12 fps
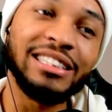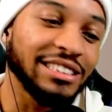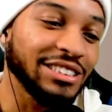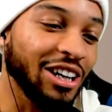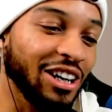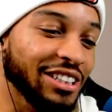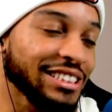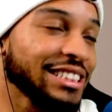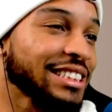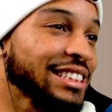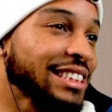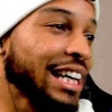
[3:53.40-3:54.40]
Dog, this
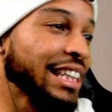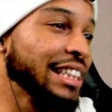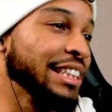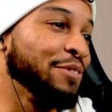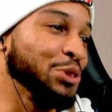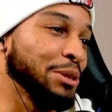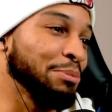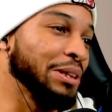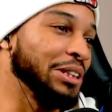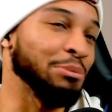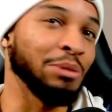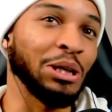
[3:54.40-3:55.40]
is not an evil
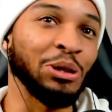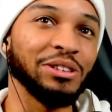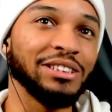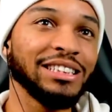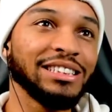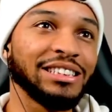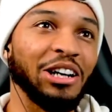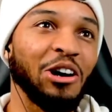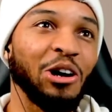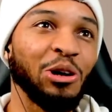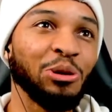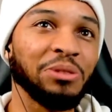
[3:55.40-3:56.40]
spirit, bro. This is the
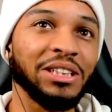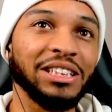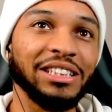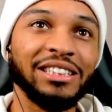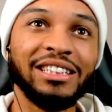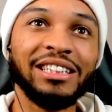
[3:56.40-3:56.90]
homie.